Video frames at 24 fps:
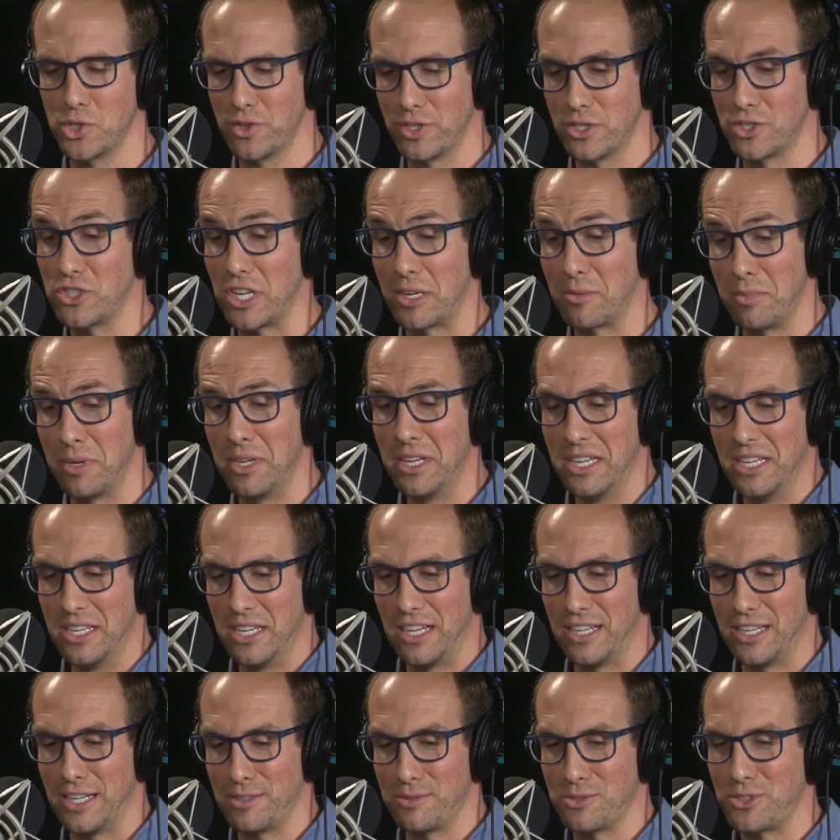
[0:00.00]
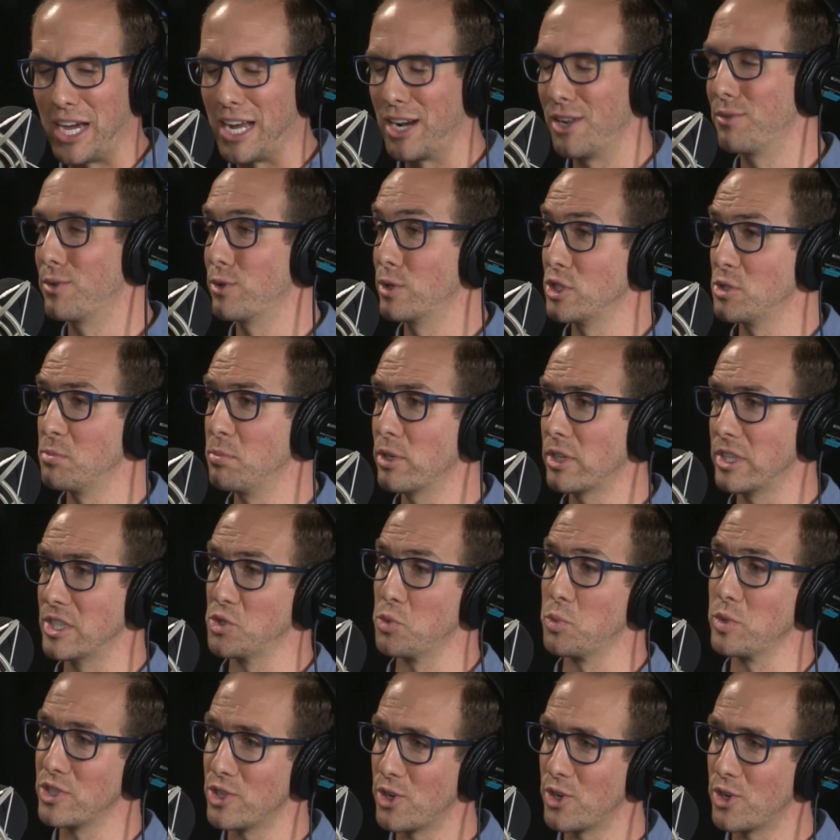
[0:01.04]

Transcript: So the subtitle for his book is